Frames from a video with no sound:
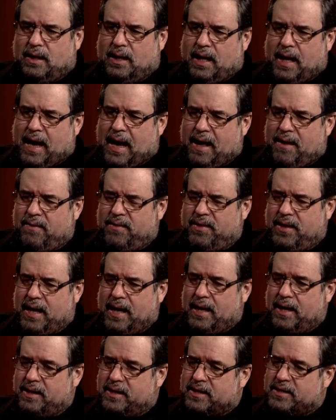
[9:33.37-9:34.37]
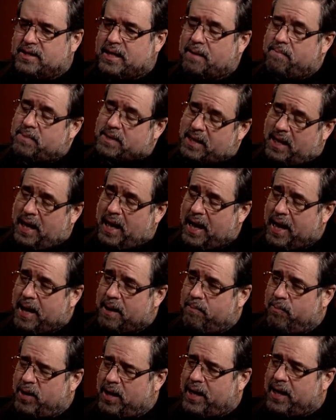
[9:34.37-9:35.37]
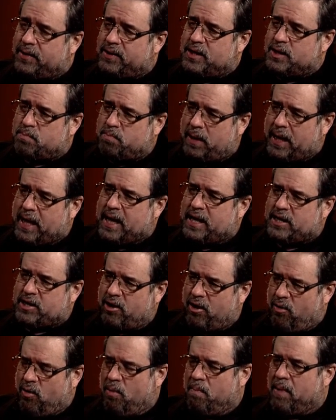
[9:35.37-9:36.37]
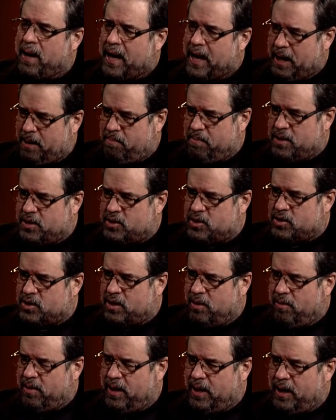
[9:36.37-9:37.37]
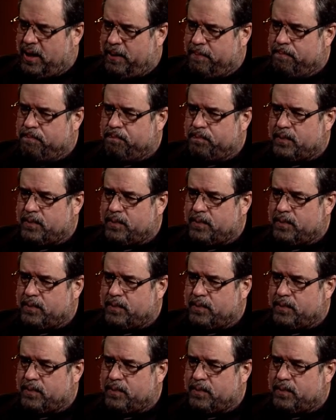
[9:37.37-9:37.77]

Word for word: And then at the same time, we had these planetary robotic missions going up,